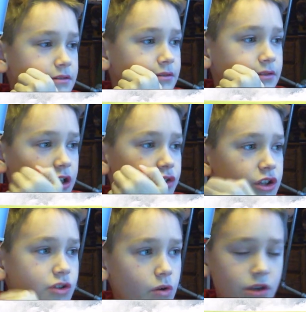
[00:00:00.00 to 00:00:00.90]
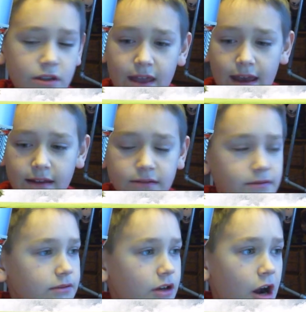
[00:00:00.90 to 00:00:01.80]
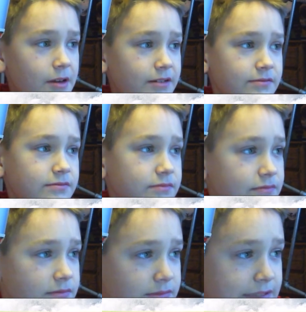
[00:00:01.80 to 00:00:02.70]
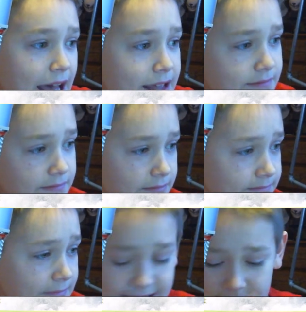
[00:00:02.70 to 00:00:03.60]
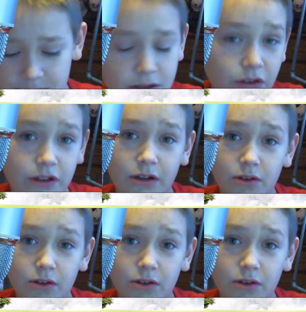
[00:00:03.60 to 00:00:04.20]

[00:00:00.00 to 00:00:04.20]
literally don't get that comment. That makes absolutely no